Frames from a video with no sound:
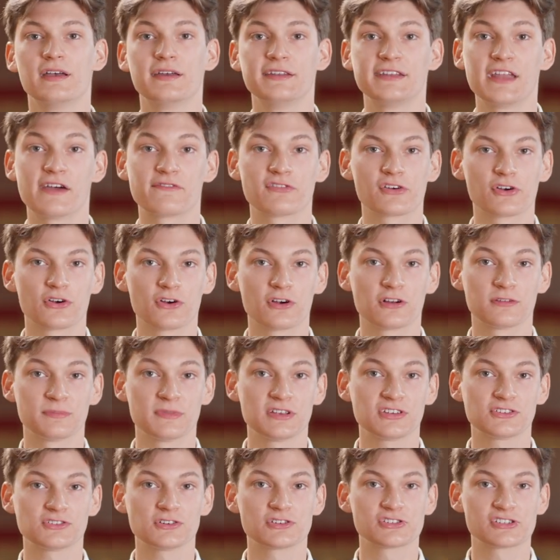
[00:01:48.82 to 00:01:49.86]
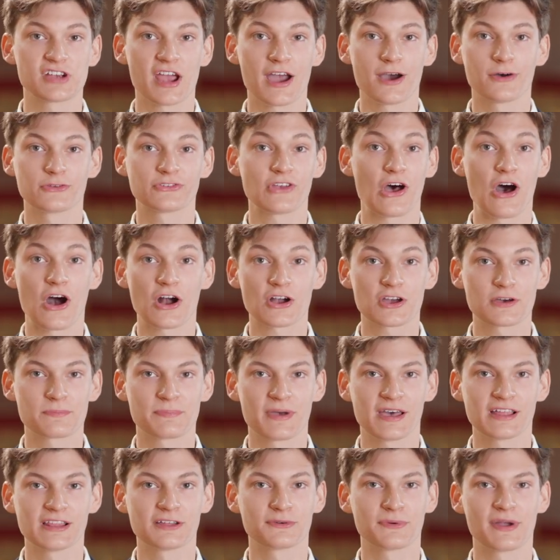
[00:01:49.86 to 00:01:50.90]
never heard Mr. Chow's a
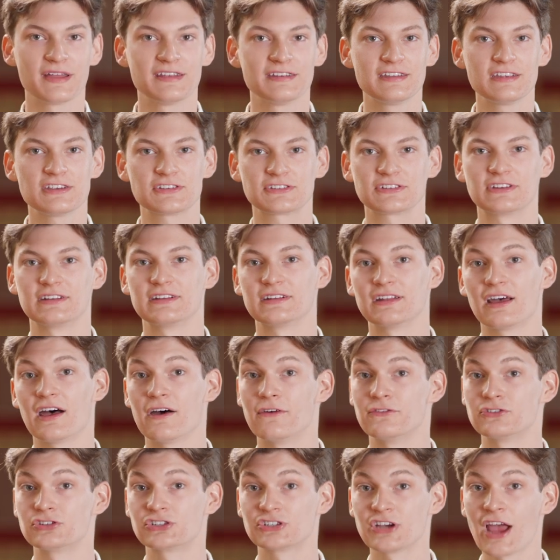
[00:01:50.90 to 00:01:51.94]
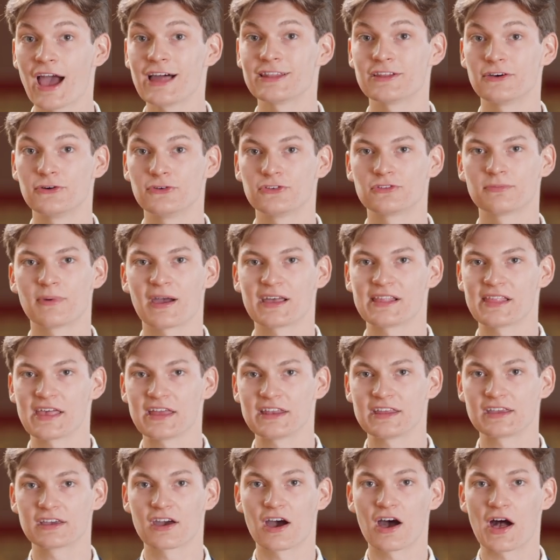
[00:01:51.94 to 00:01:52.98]
cappella rendition of Shallows by
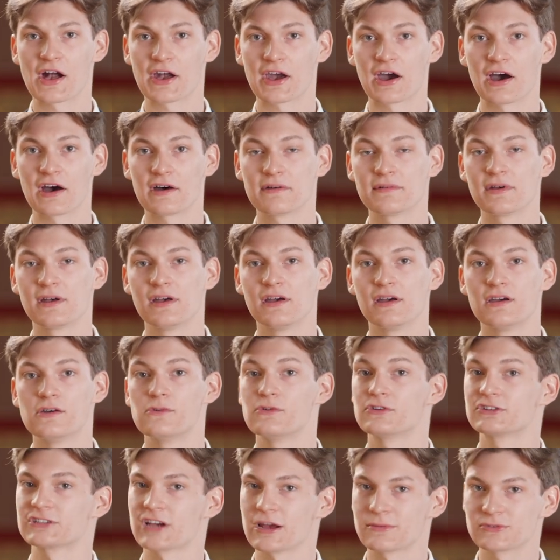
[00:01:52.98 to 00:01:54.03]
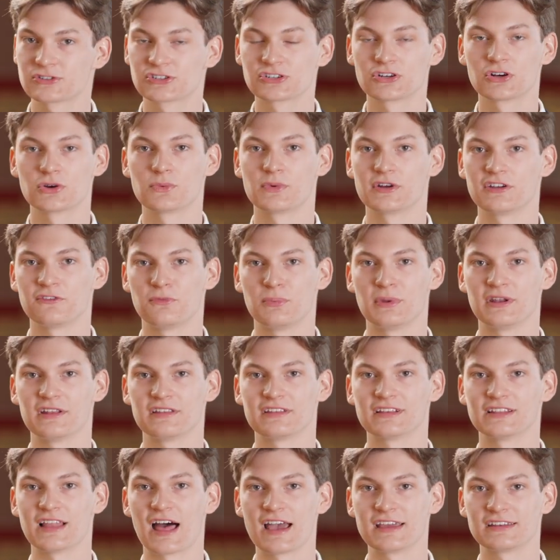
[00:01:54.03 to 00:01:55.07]
Lady Gaga, which I'm sure would have been a
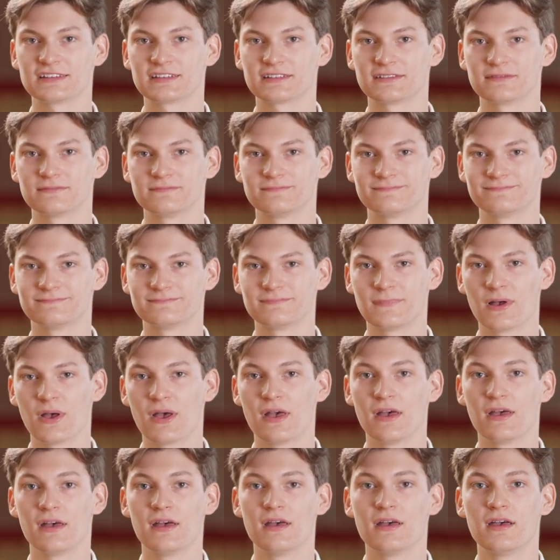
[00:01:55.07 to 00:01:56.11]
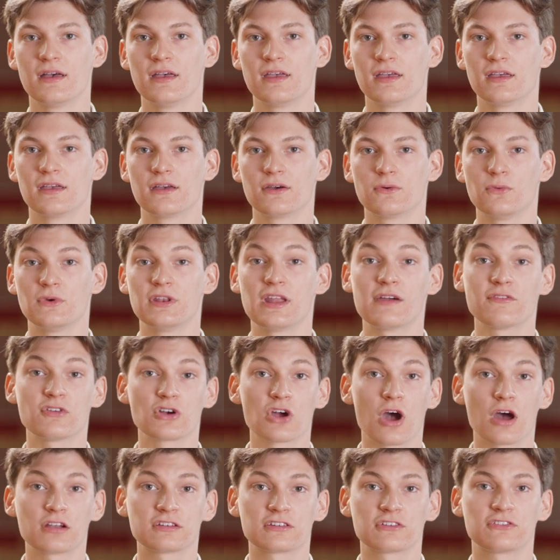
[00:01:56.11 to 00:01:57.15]
delight. We never
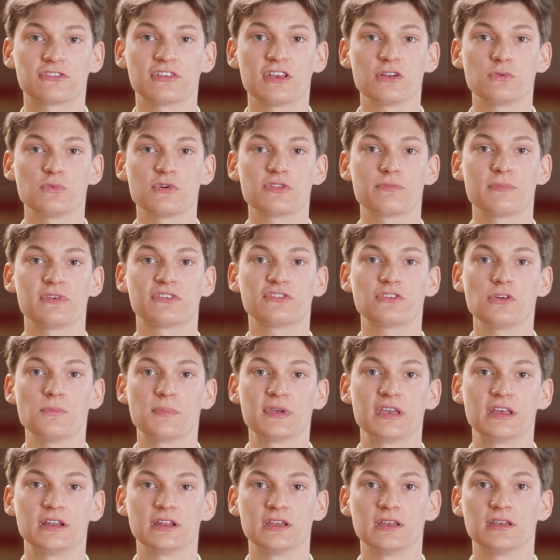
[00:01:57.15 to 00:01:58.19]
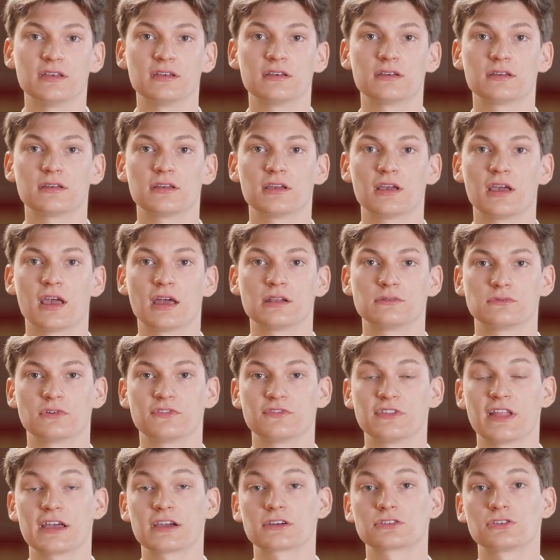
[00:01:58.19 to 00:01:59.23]
got to sit with Mr. Beatty and
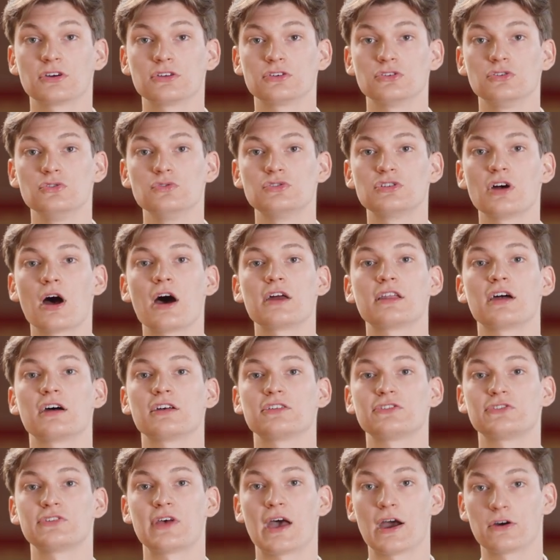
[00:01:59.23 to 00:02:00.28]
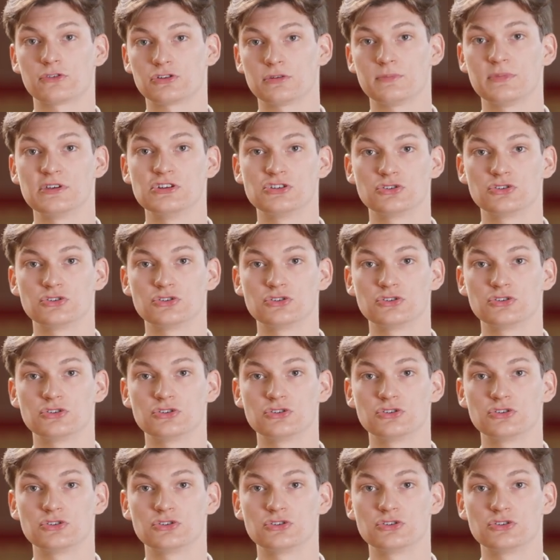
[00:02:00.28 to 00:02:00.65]
reflect on who taught us how to be